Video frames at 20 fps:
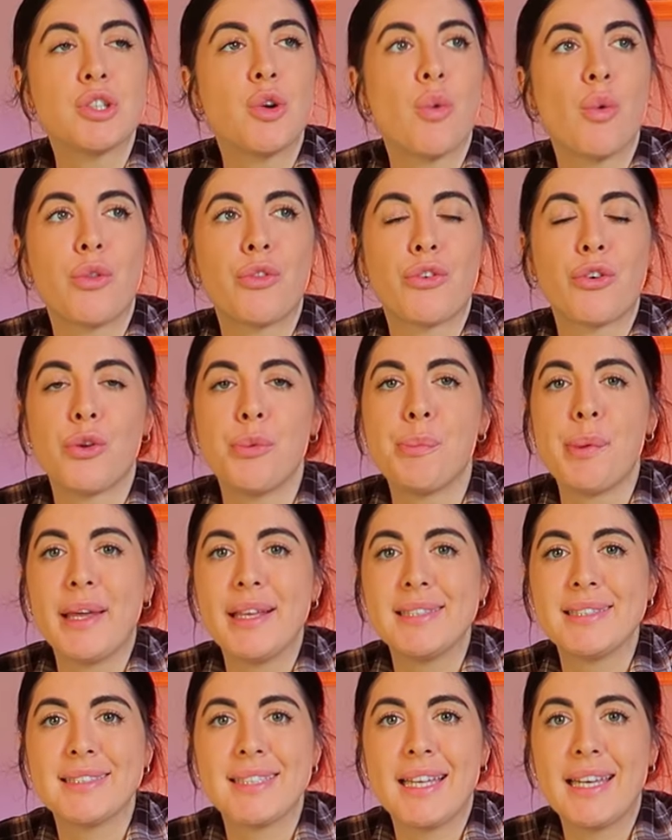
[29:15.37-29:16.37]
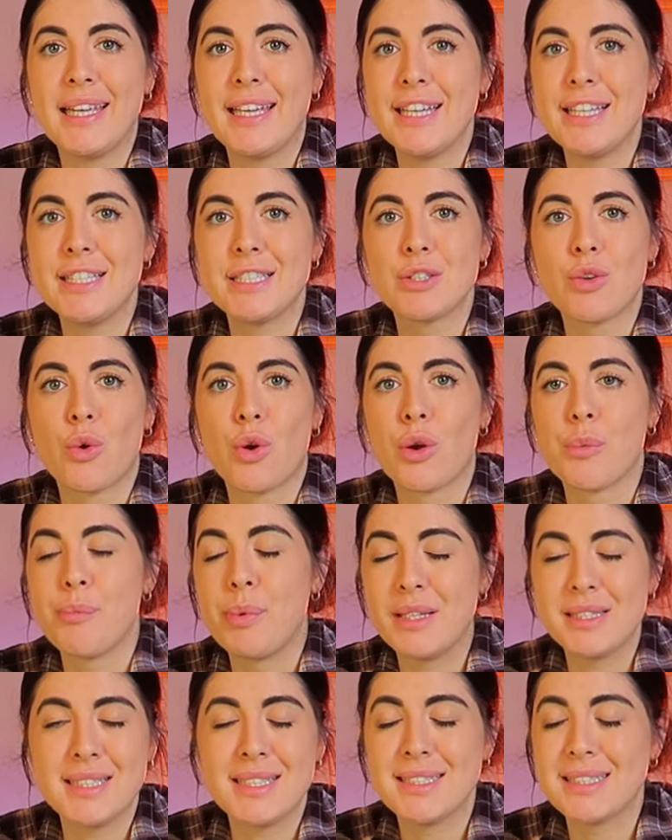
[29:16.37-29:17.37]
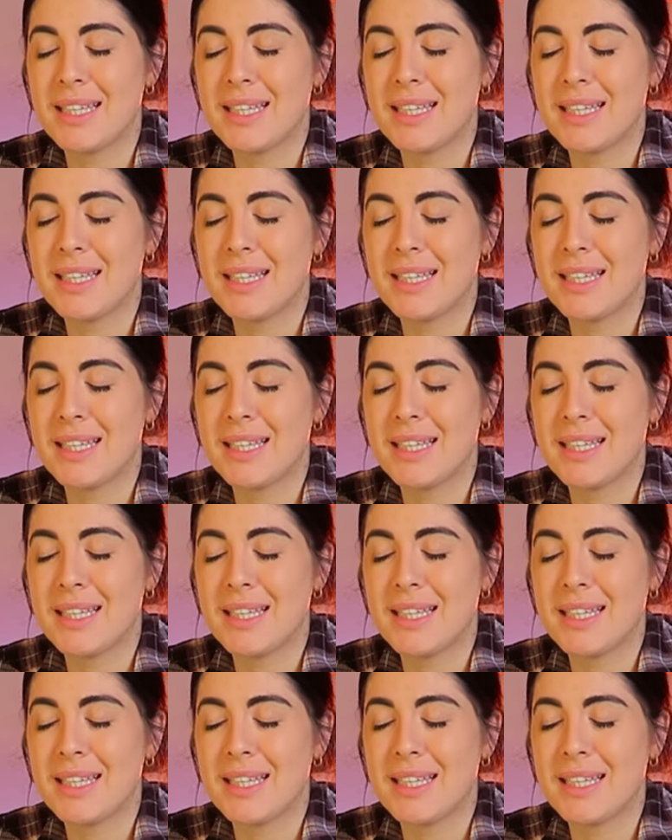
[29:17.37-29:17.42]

going through big cities or busy